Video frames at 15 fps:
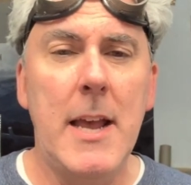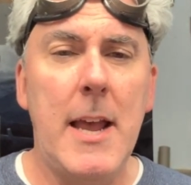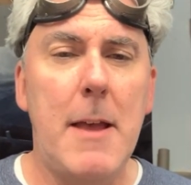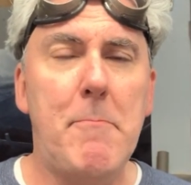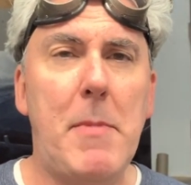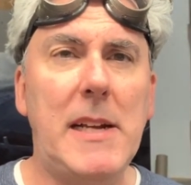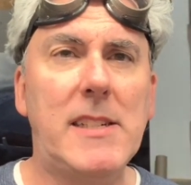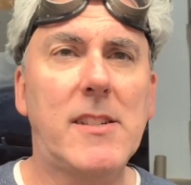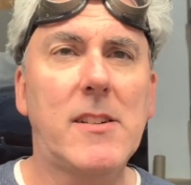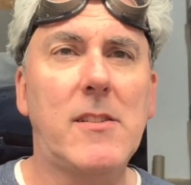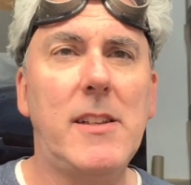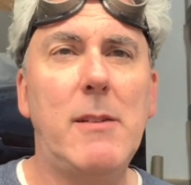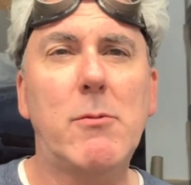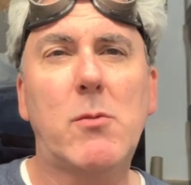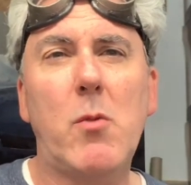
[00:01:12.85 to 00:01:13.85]
And
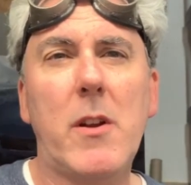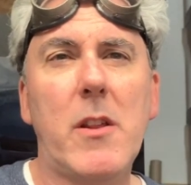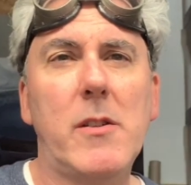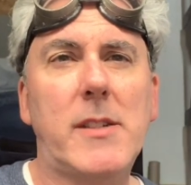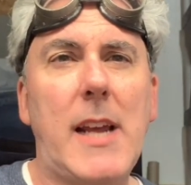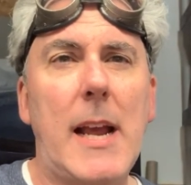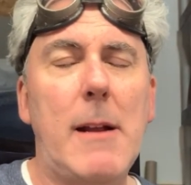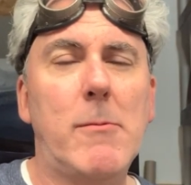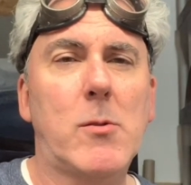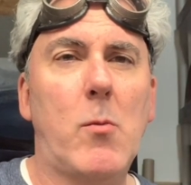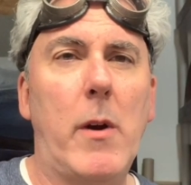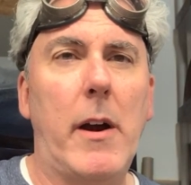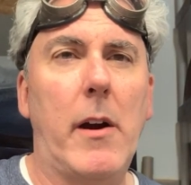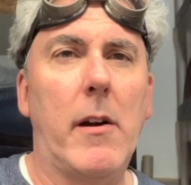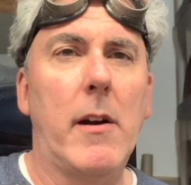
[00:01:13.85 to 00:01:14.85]
basically, it was one of those games
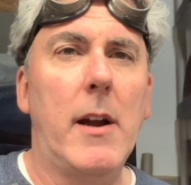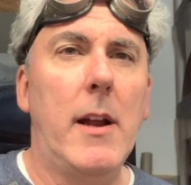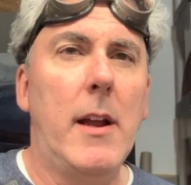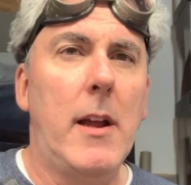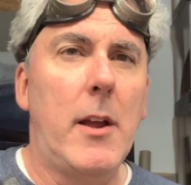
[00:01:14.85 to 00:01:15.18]
where